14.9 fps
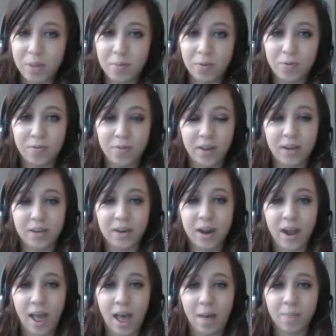People
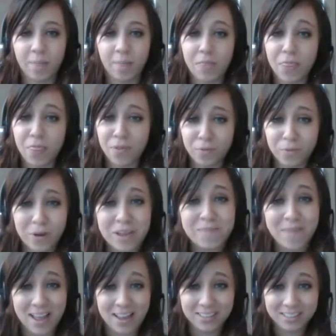Finder app in 3
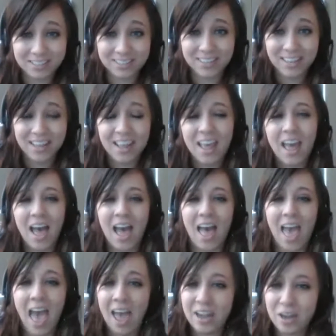months,
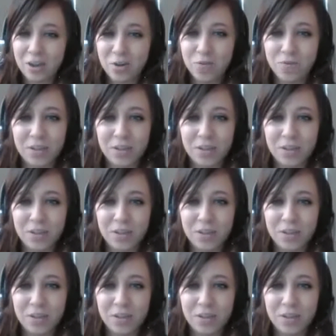added new